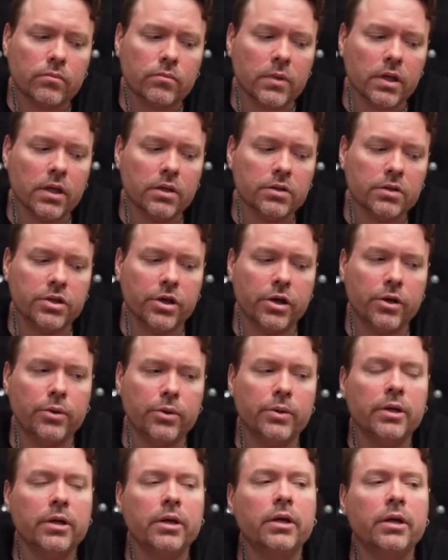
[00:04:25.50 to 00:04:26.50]

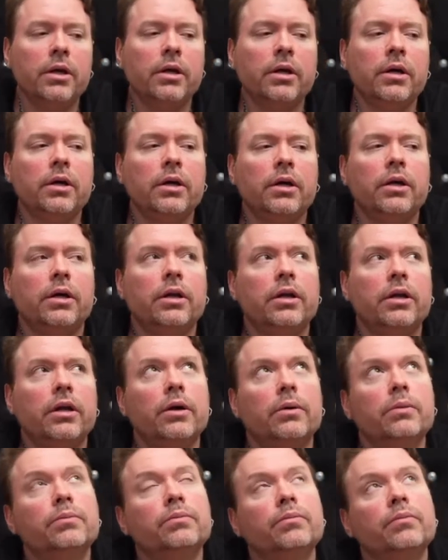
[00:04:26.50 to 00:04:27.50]
So, you
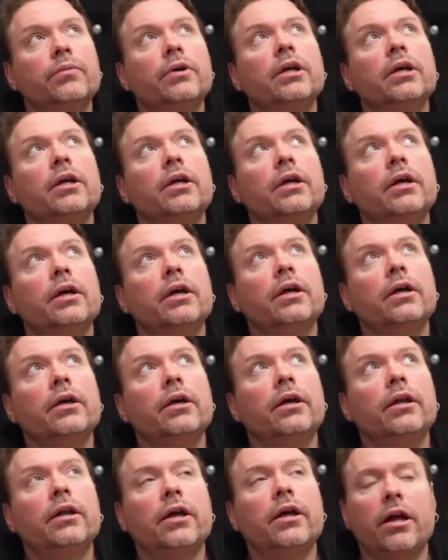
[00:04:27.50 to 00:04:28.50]
know,
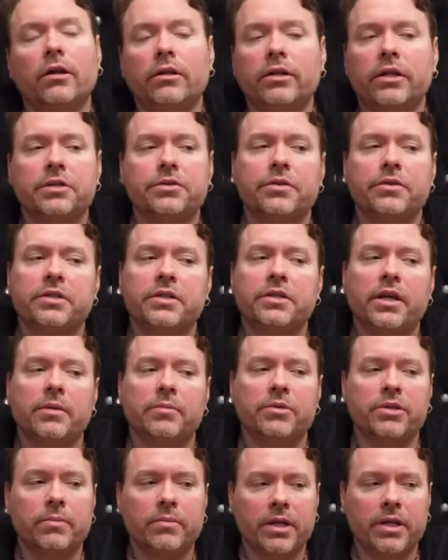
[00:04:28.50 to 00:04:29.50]
and not all days are the same.
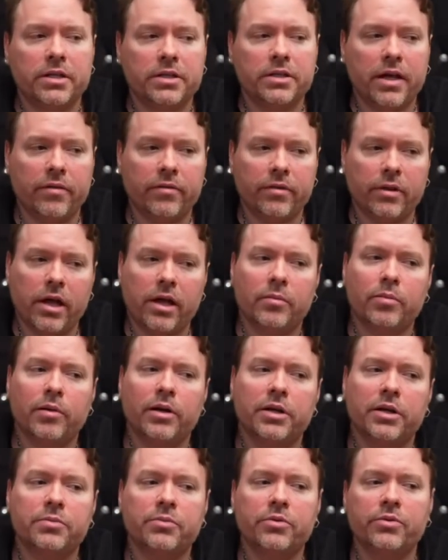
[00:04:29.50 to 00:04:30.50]
Some days have a lot of
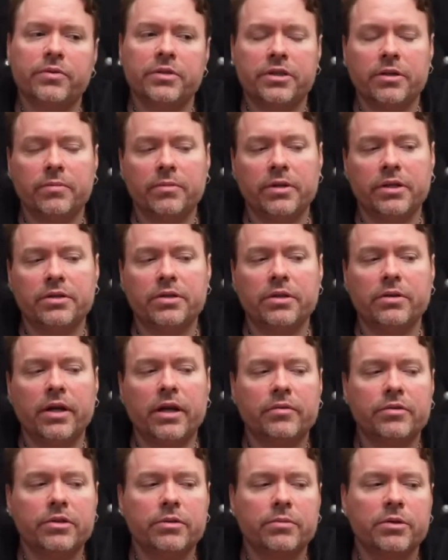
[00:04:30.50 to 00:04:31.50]
price movement. Some days don't
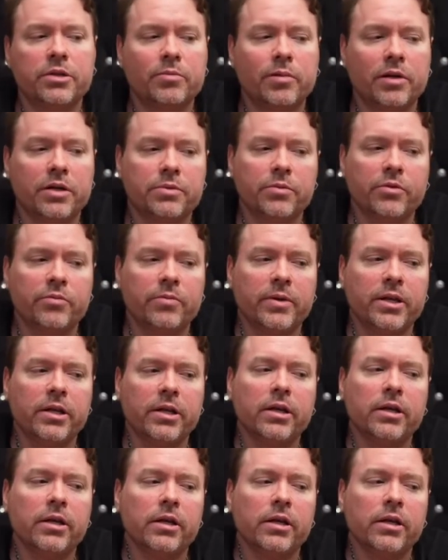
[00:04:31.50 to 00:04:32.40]
have so much price movement.